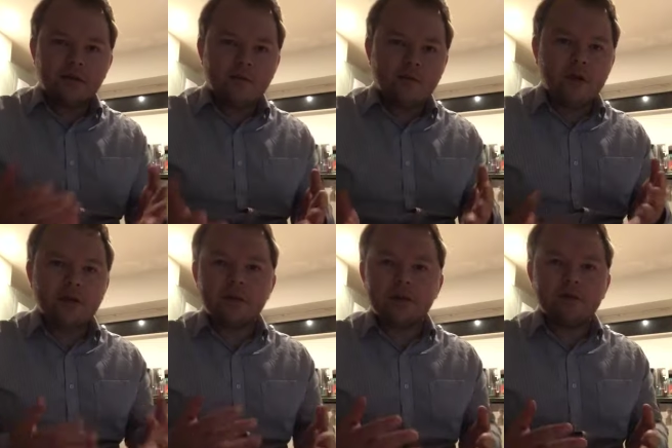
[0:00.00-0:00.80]

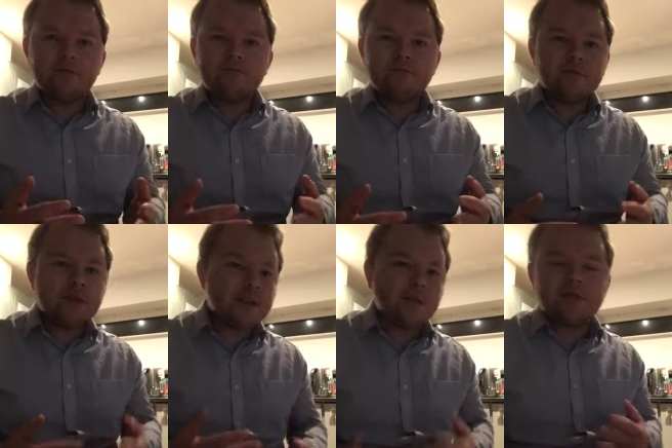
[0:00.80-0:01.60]
maybe
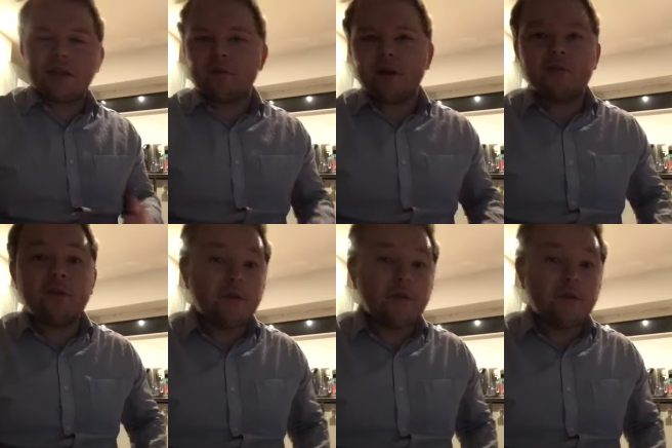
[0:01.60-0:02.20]
sometime after